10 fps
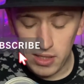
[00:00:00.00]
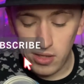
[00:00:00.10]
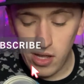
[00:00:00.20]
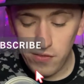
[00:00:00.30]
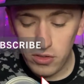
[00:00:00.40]

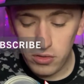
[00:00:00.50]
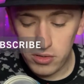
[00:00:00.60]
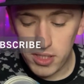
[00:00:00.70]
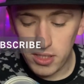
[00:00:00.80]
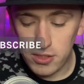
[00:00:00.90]
The caffeine
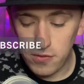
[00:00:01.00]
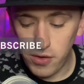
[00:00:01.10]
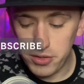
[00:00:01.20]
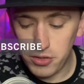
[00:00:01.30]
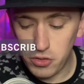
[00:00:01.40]
content is
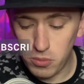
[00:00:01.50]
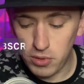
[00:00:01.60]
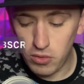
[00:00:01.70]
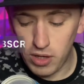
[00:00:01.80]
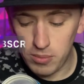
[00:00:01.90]
32
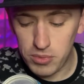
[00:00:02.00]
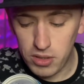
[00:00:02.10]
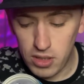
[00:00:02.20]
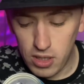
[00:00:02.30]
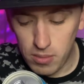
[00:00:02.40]

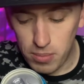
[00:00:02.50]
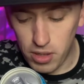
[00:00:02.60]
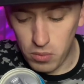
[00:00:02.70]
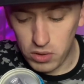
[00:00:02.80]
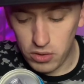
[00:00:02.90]
milligrams
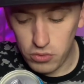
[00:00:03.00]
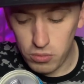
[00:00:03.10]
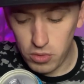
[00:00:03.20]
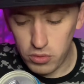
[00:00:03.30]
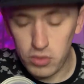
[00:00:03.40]
per
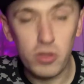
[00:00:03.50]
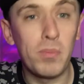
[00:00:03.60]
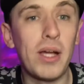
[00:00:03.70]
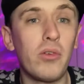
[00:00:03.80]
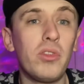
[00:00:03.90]
100 ml, so it's
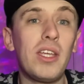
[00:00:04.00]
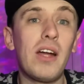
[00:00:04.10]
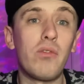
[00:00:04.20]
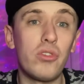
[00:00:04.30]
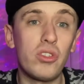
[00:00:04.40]
bang on the
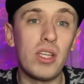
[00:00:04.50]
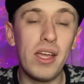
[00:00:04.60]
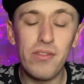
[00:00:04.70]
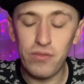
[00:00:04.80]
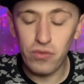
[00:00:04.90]
average
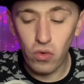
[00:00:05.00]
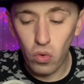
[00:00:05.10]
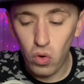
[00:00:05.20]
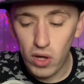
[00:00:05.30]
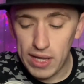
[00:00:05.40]
there
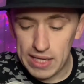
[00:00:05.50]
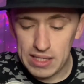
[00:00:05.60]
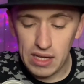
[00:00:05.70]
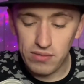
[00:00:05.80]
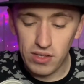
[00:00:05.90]
for
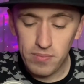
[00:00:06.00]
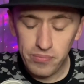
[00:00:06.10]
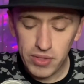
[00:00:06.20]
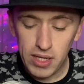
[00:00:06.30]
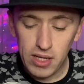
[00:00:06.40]

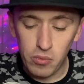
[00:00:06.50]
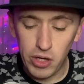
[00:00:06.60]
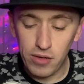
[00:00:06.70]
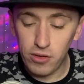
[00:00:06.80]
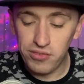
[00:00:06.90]
caffeine.
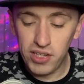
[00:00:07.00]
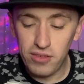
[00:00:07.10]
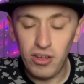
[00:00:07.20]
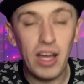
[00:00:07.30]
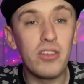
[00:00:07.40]
We have our
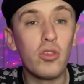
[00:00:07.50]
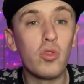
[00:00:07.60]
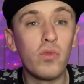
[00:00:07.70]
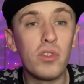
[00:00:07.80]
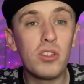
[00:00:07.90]
favourite and
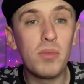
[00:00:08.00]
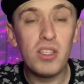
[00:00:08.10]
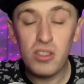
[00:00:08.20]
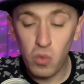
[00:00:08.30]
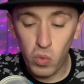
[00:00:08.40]
usual
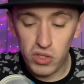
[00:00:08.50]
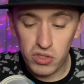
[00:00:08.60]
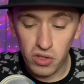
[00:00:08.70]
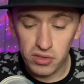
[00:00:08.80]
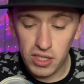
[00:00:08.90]
vitamins,
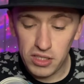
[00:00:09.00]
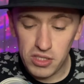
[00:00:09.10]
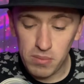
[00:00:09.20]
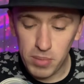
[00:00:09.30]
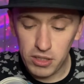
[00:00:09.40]
which are
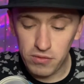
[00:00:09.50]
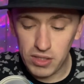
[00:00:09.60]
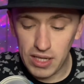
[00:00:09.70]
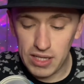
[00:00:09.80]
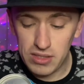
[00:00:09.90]
niacin,
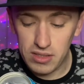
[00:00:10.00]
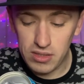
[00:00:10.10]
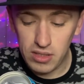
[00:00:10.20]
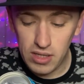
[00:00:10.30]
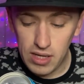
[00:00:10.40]
panophenic acid,